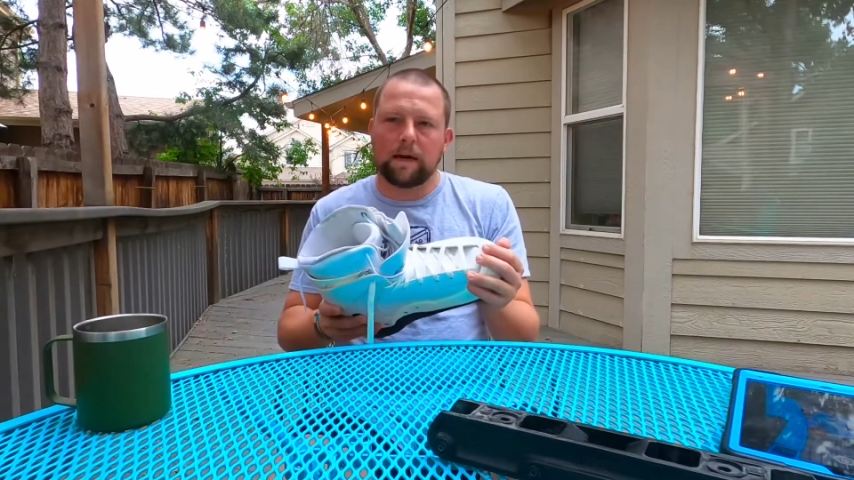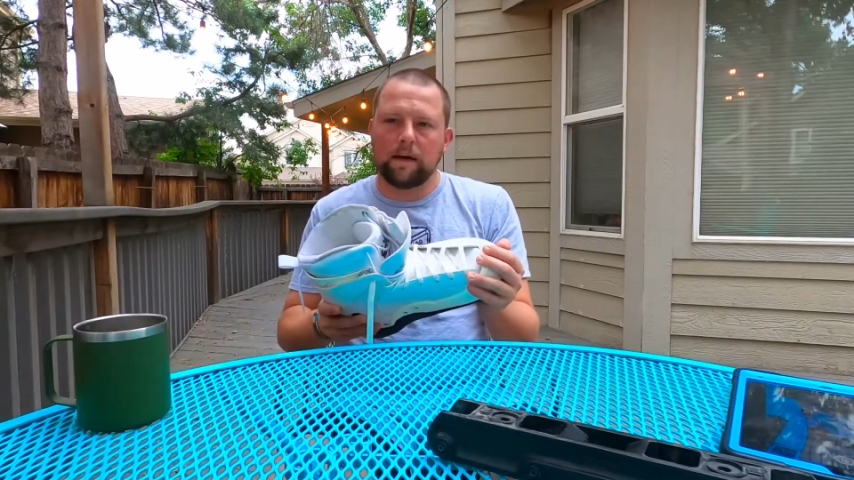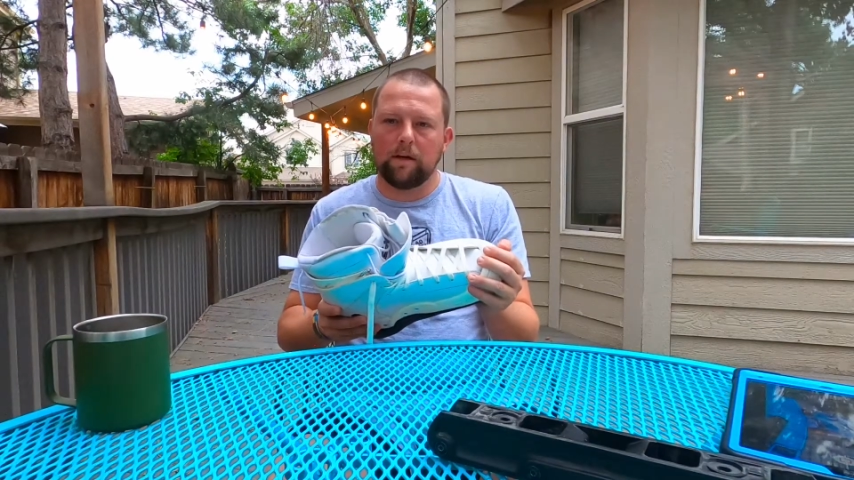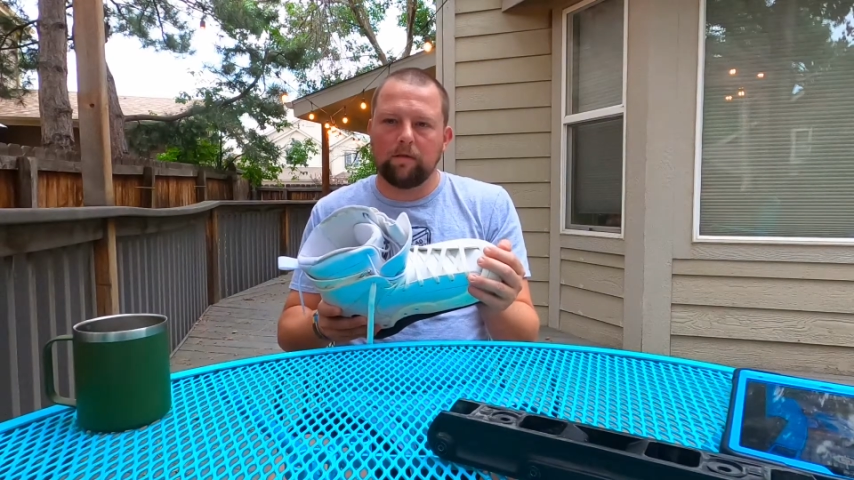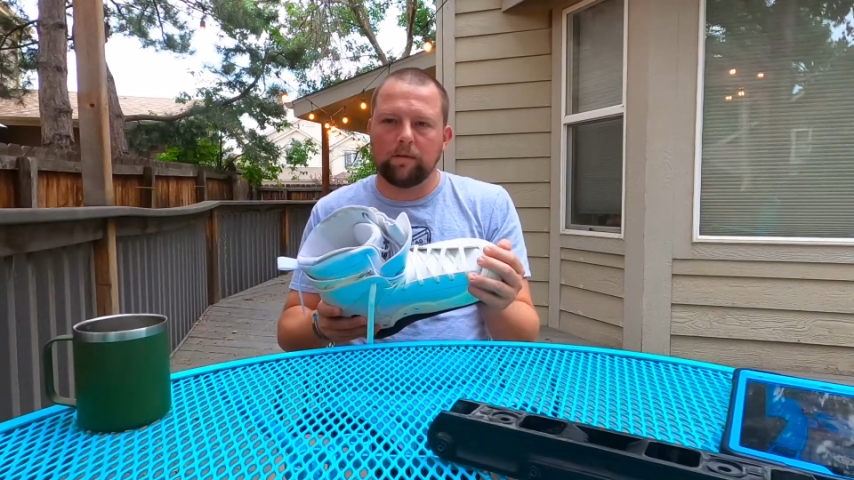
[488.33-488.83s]

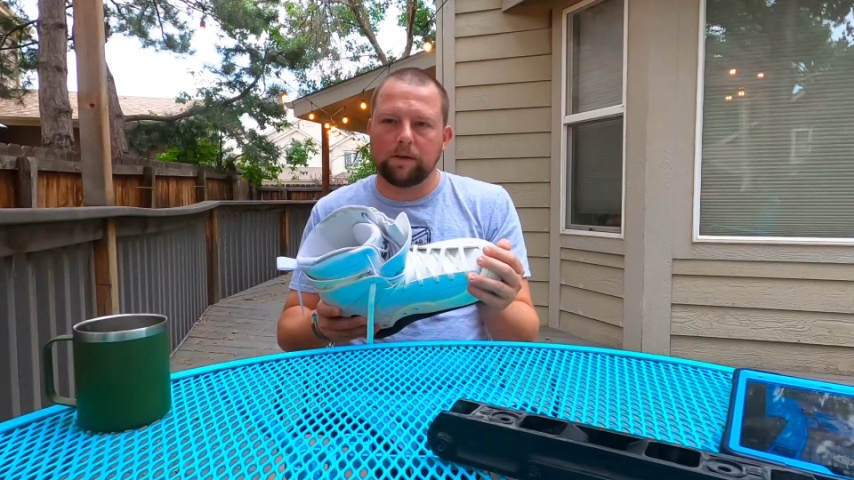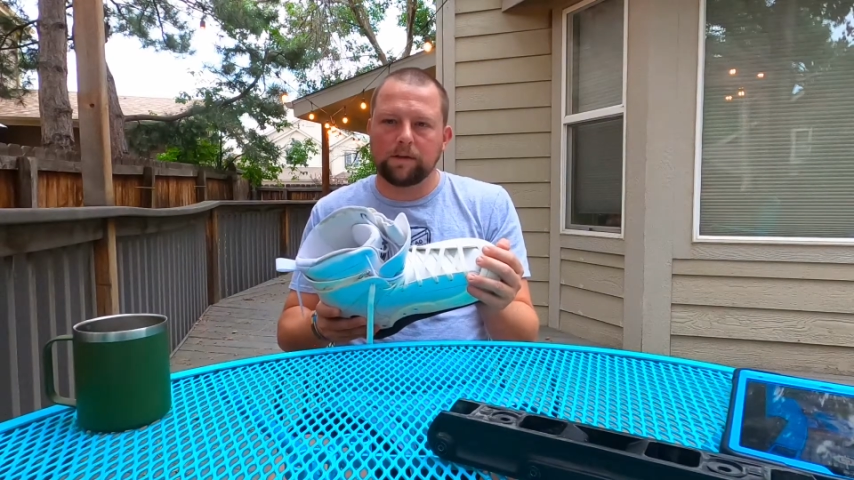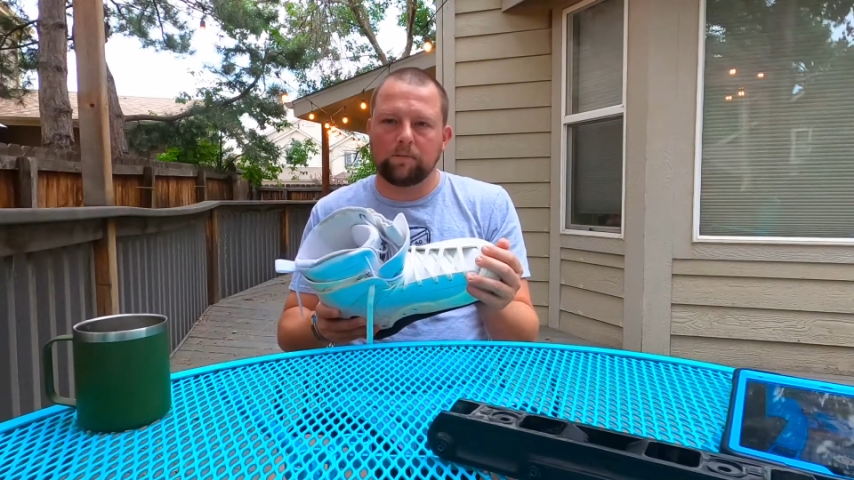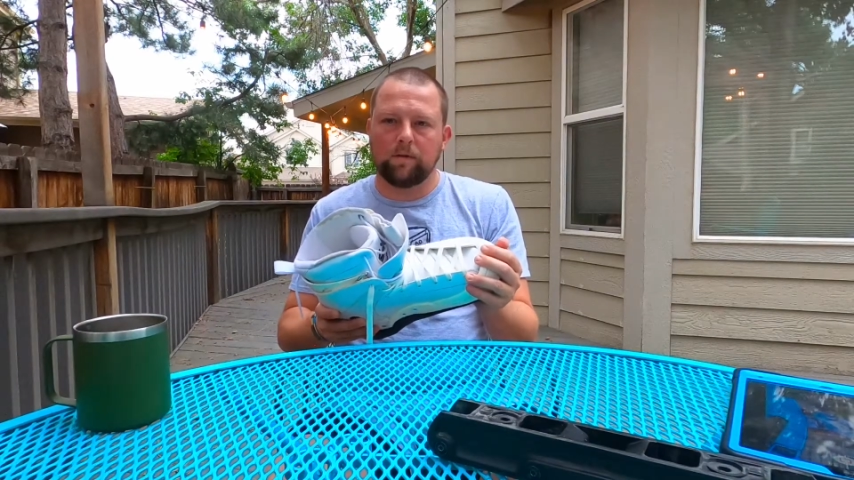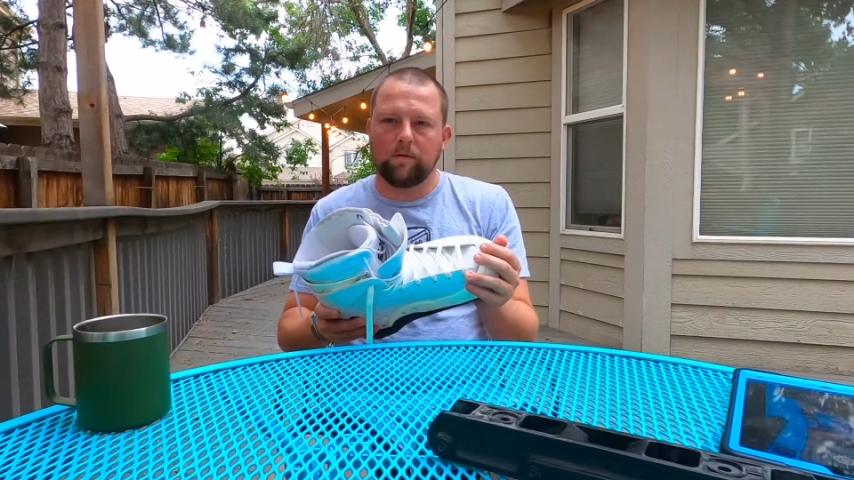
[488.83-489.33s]
kind of it for
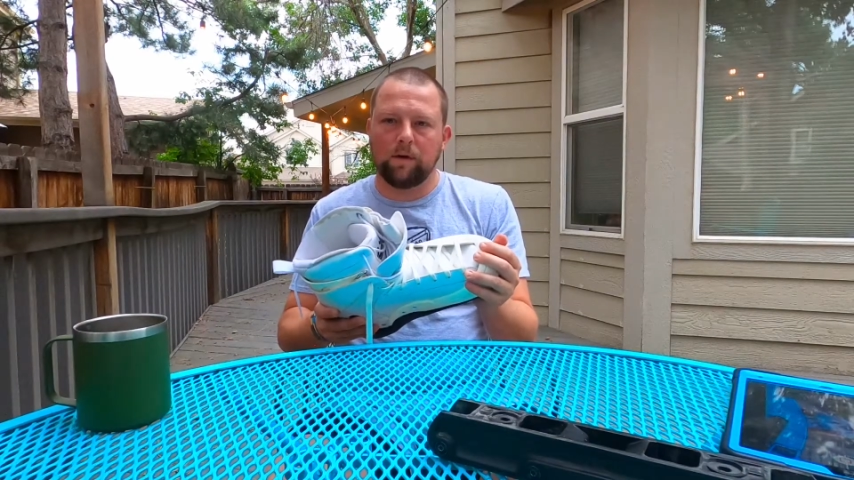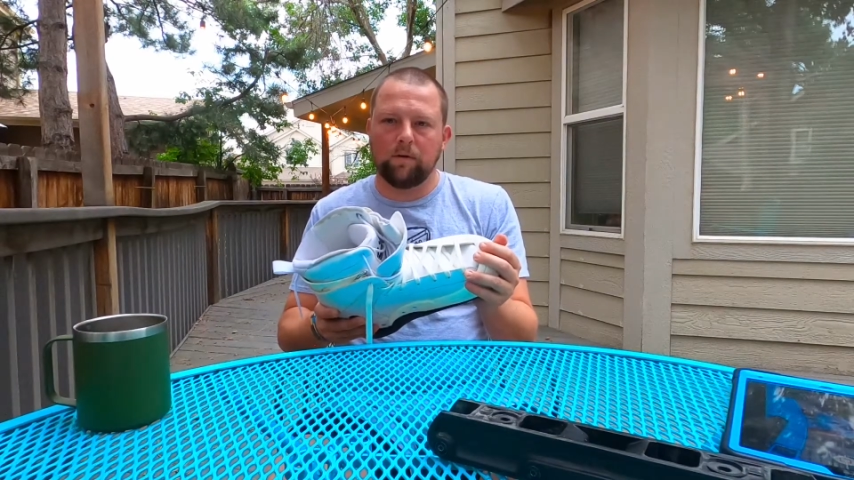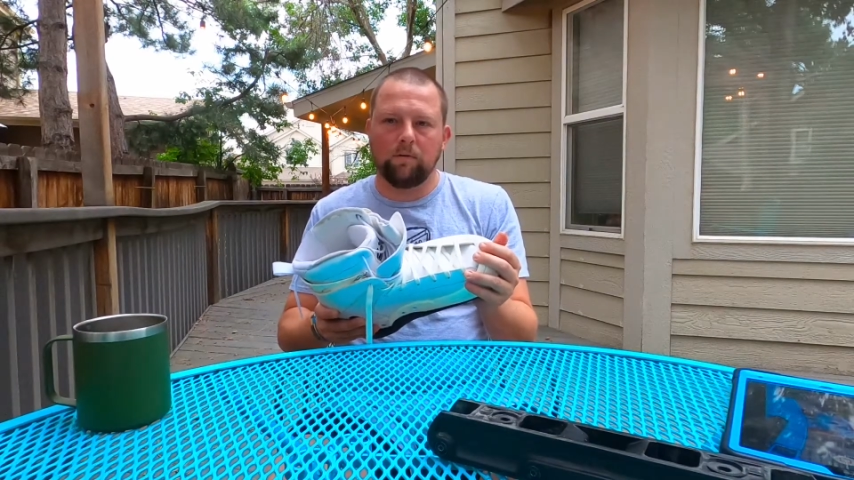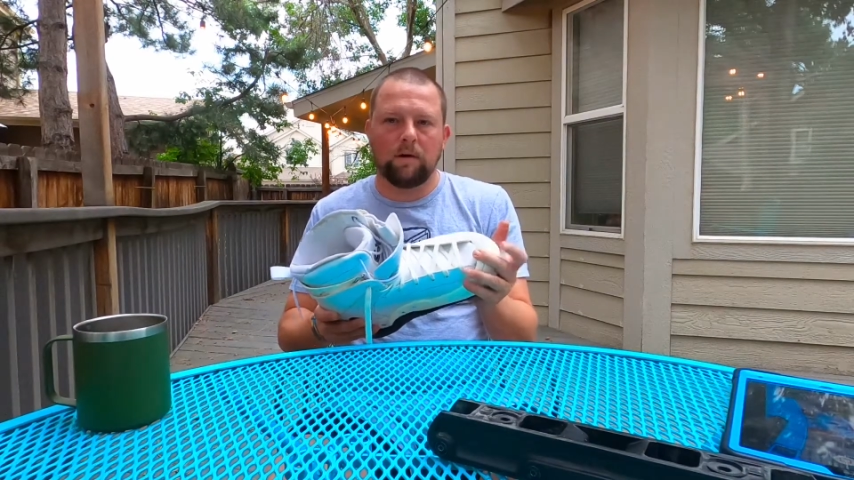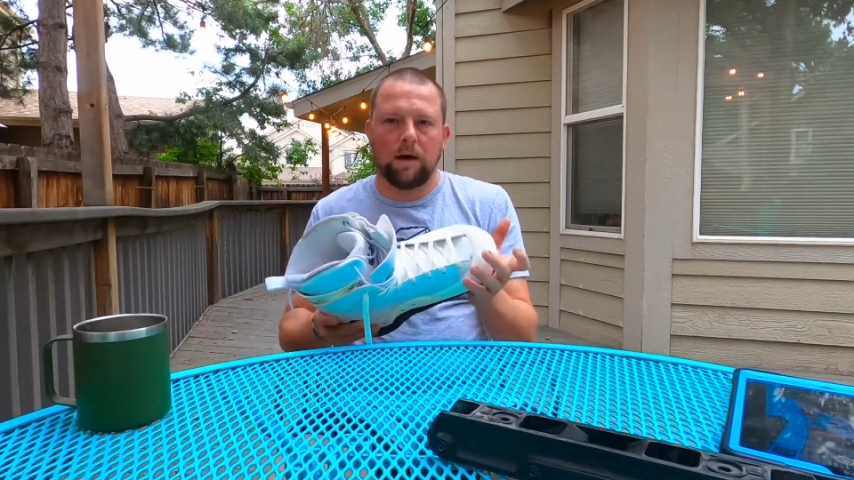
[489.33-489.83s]
this
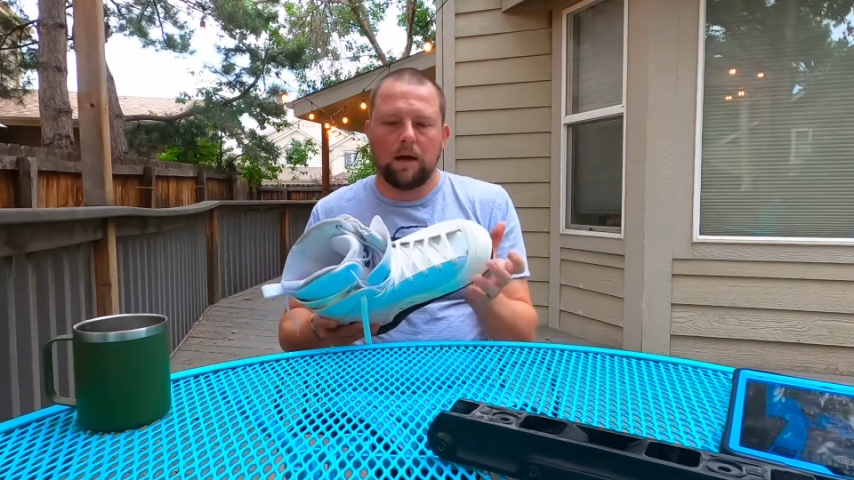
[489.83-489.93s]
review.